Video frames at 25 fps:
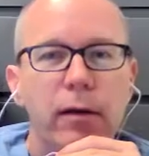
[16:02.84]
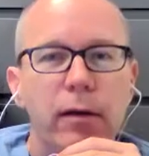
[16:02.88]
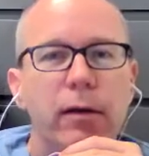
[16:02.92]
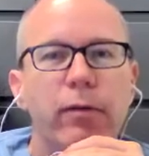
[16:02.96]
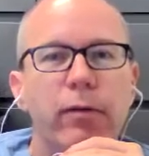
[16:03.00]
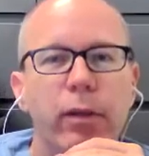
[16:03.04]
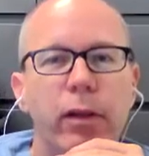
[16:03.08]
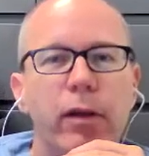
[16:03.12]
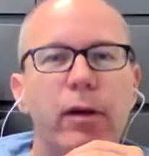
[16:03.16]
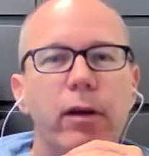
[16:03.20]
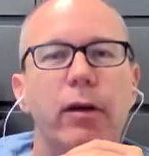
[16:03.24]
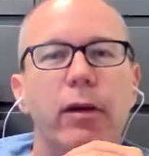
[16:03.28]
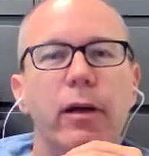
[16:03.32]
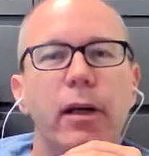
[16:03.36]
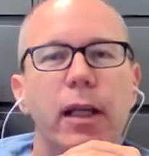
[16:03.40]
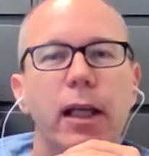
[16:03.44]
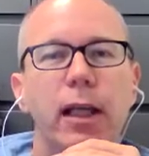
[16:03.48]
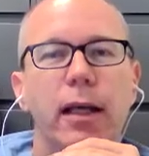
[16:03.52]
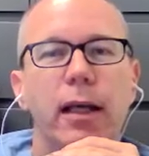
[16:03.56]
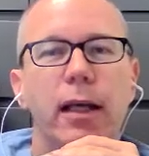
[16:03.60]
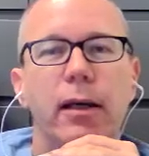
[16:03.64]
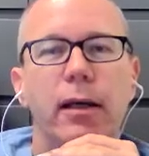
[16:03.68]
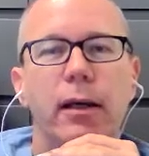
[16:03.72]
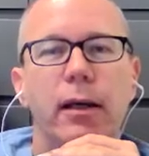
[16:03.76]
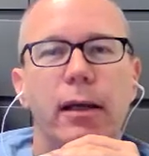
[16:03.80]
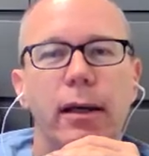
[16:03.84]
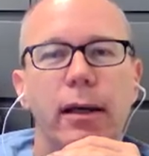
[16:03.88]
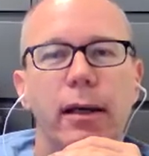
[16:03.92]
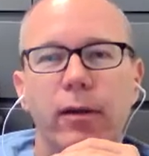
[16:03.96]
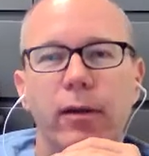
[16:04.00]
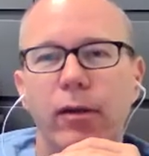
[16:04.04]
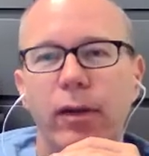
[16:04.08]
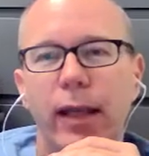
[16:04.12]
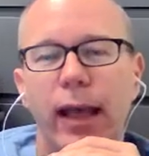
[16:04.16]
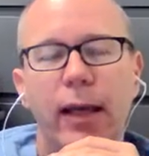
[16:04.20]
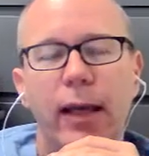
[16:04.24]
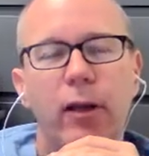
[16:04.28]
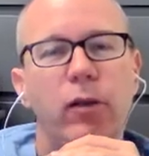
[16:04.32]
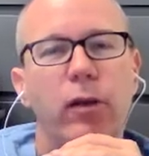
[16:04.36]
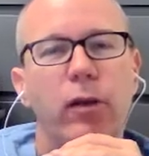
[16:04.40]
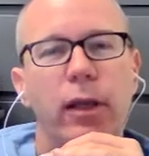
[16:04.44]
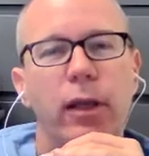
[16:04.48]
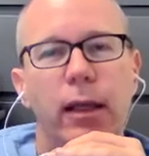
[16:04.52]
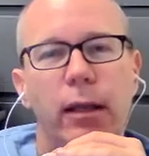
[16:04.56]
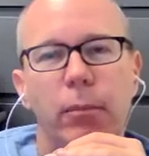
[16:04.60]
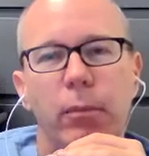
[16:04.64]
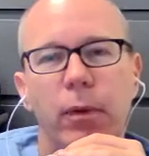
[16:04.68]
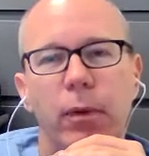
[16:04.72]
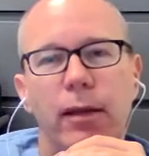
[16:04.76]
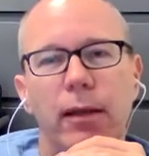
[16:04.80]
repair of the hernia is
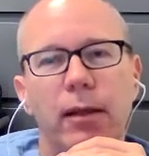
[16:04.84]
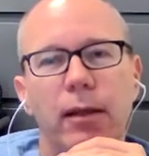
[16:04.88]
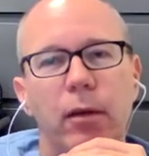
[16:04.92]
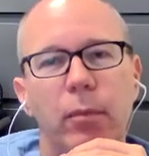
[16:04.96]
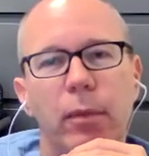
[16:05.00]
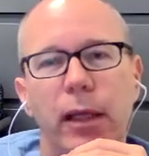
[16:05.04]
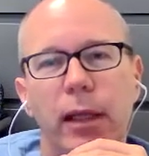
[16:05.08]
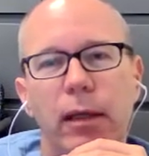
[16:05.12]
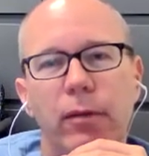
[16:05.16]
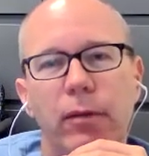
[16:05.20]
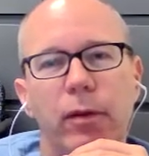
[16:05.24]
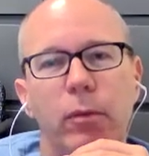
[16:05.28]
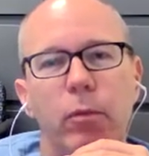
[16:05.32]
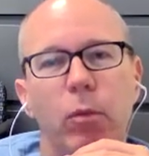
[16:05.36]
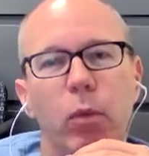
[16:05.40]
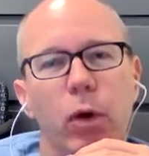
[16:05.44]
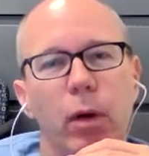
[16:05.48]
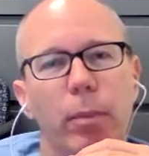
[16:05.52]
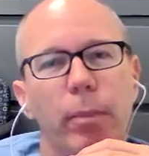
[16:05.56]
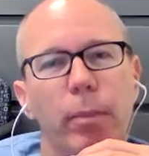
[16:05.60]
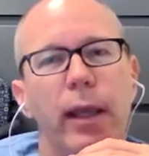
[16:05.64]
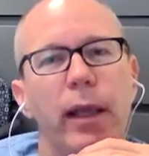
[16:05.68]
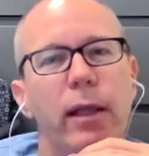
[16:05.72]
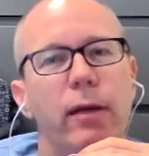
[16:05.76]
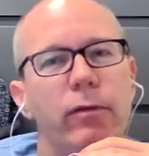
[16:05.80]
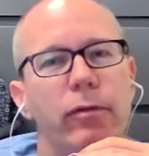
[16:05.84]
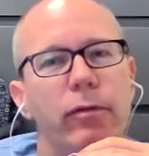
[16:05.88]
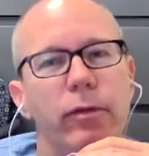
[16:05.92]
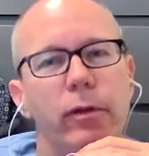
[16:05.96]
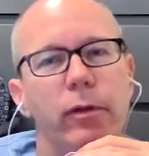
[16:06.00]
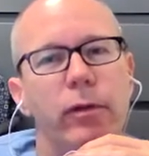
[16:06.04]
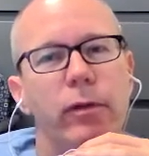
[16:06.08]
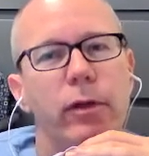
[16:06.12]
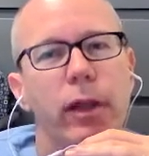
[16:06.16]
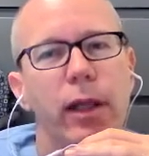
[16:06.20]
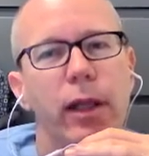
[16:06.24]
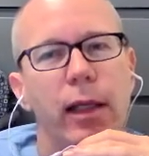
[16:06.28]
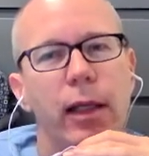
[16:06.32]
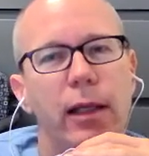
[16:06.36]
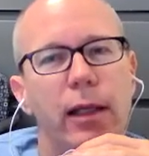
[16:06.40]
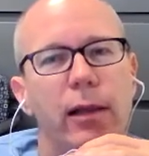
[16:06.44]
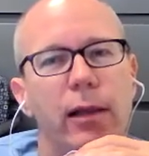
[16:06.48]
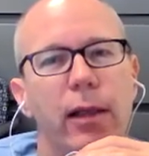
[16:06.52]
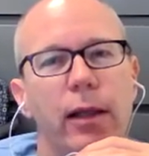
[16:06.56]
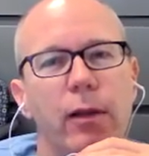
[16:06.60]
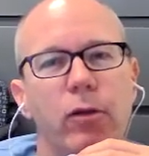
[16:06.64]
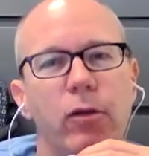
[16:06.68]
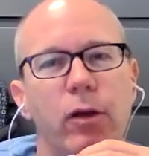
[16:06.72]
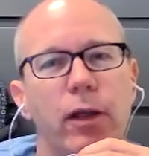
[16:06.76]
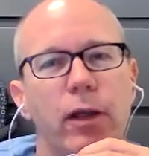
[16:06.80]
actually, they tell me, even more
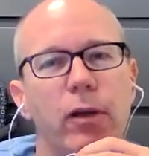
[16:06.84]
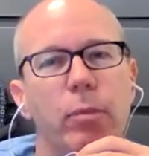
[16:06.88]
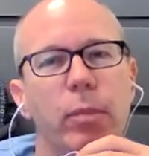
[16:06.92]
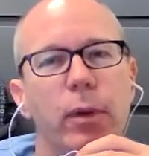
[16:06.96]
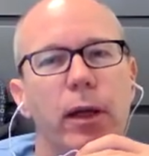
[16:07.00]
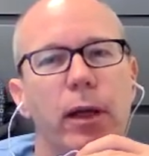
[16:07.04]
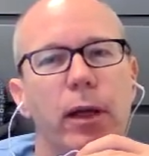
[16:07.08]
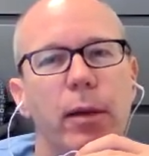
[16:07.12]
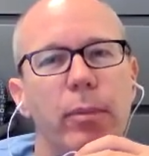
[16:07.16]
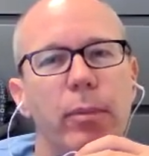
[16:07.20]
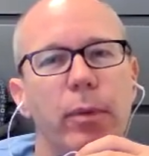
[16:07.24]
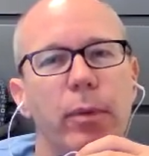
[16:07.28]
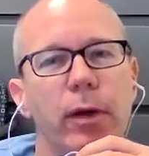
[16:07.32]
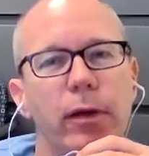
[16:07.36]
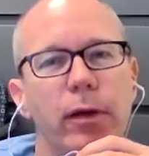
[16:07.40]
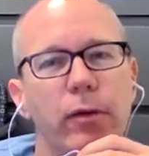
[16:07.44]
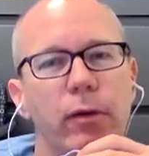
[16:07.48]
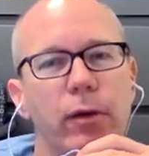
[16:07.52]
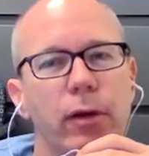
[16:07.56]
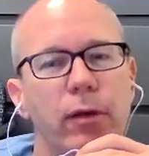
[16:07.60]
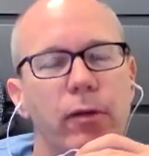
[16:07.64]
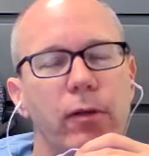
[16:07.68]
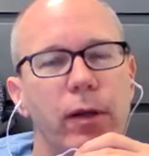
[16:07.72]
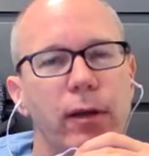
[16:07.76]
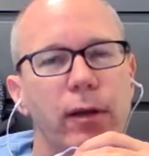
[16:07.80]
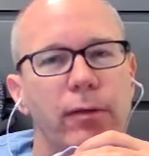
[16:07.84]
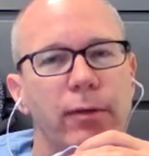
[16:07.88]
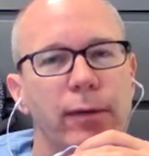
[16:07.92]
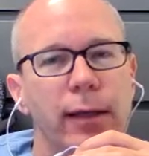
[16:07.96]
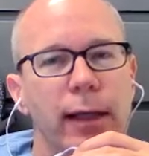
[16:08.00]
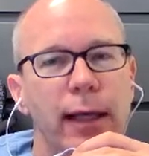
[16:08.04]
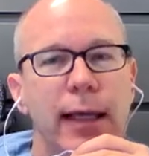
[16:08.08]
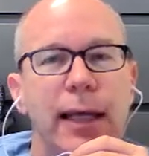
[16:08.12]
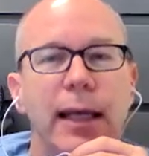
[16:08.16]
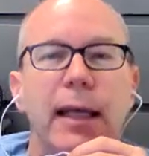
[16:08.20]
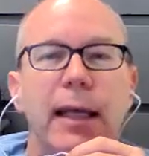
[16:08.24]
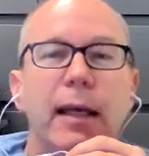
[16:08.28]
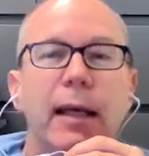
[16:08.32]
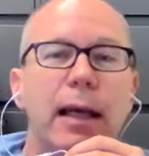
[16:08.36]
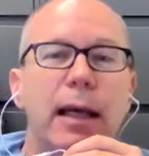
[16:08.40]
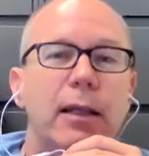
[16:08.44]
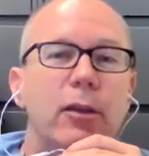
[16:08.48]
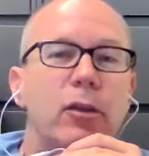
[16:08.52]
painful than the transplant operation itself.